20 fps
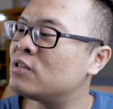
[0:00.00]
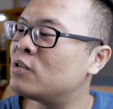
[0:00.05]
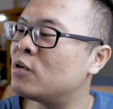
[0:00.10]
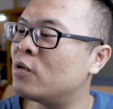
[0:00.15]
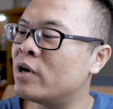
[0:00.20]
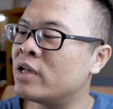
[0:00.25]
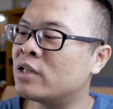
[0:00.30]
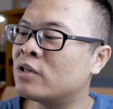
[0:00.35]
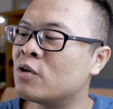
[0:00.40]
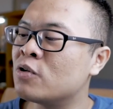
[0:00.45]

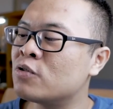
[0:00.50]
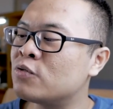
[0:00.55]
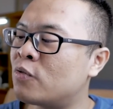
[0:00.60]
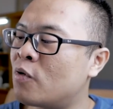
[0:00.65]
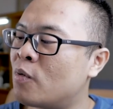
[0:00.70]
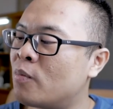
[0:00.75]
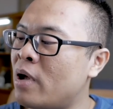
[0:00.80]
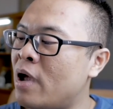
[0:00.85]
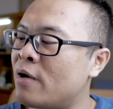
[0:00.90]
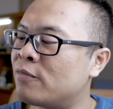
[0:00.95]
so it goes
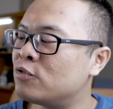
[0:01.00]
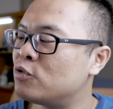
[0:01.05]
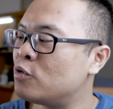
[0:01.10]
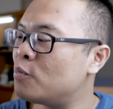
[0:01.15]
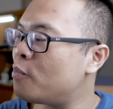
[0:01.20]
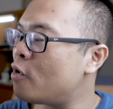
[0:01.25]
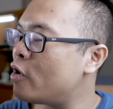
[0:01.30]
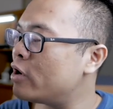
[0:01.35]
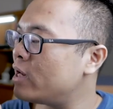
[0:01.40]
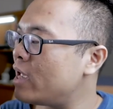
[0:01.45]
from
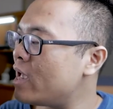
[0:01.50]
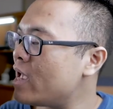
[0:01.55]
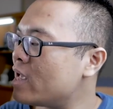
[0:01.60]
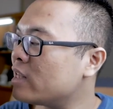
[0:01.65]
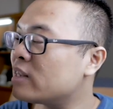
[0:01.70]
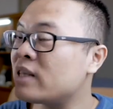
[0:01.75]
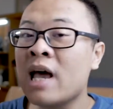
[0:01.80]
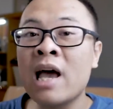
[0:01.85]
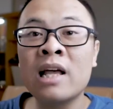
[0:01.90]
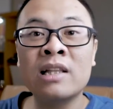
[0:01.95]

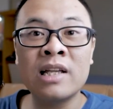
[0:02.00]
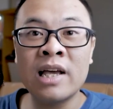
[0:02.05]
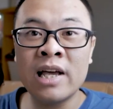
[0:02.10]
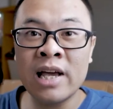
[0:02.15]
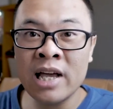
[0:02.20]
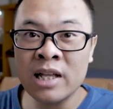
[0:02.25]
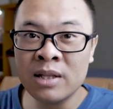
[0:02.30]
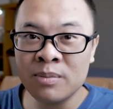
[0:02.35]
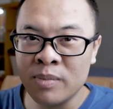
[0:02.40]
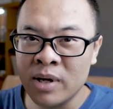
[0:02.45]
f2.8 at
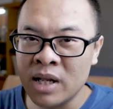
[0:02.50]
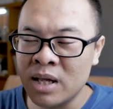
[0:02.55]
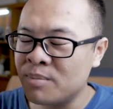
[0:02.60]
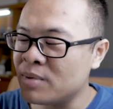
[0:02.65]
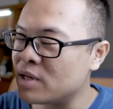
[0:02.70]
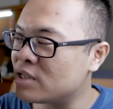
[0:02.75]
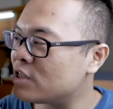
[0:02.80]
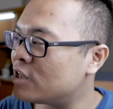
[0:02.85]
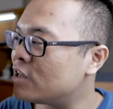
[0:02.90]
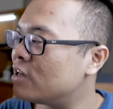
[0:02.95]

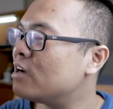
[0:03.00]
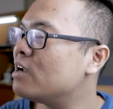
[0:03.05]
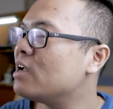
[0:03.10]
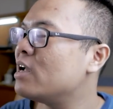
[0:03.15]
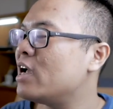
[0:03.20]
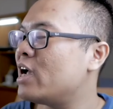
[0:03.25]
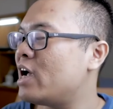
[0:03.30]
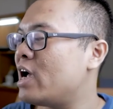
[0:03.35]
8mm